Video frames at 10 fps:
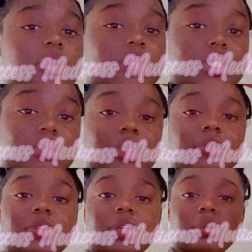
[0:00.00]
Put me some
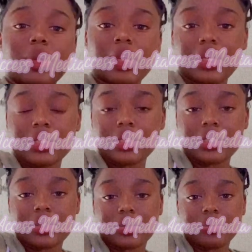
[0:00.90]
motherfucking braids
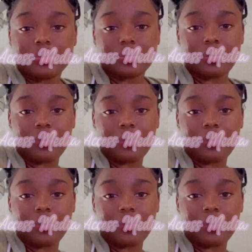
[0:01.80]
in.